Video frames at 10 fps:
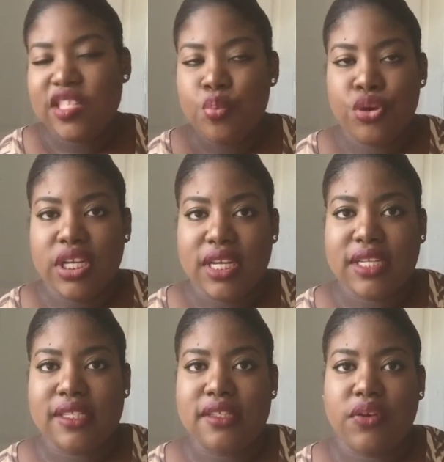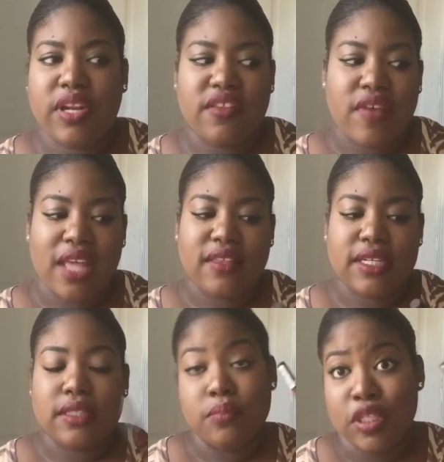pretty good considering the fact that
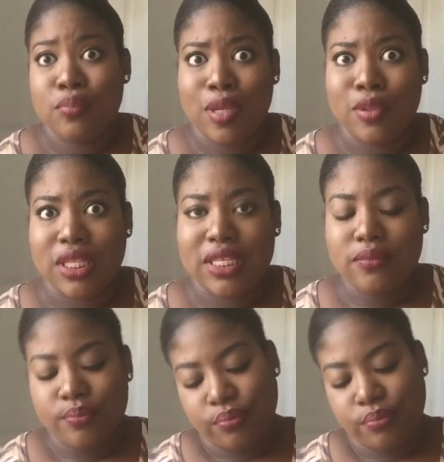it's Miss Maybelline.